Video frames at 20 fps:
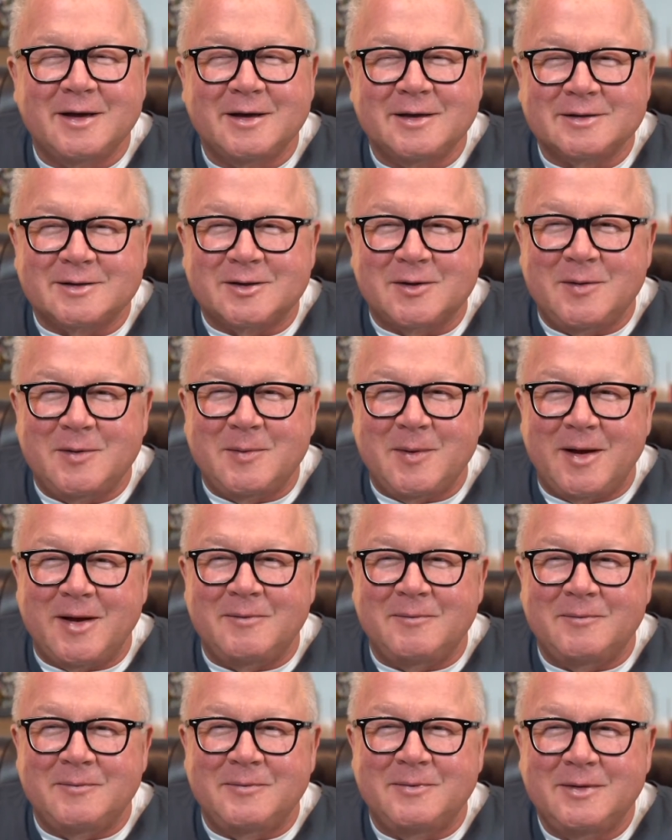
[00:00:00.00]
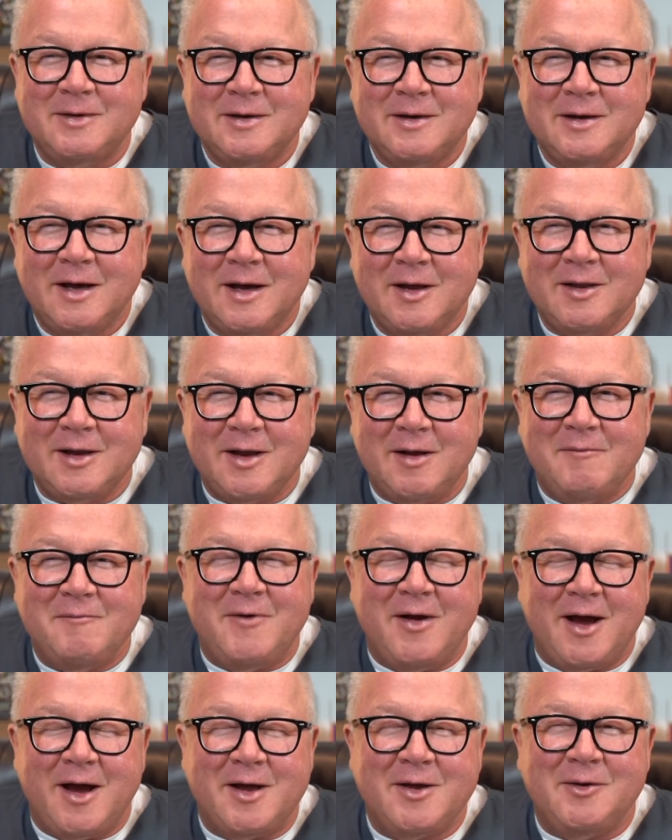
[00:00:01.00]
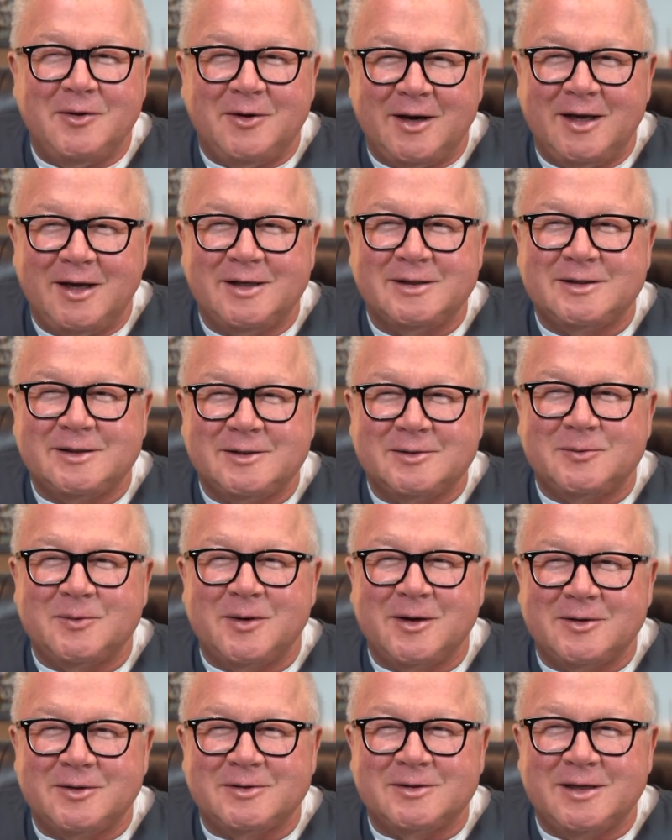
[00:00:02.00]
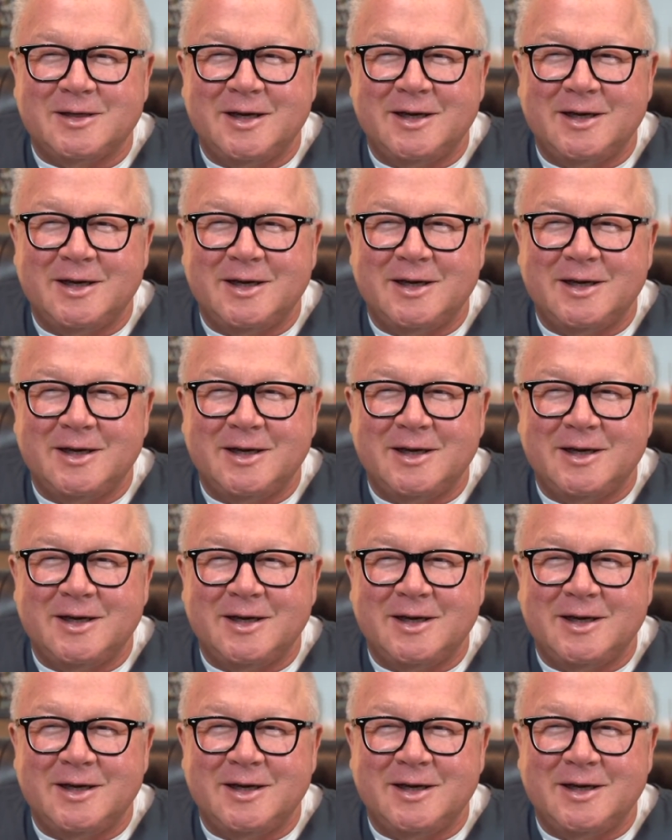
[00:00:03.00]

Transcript: So am I? I think I'm valueless, is what you're saying.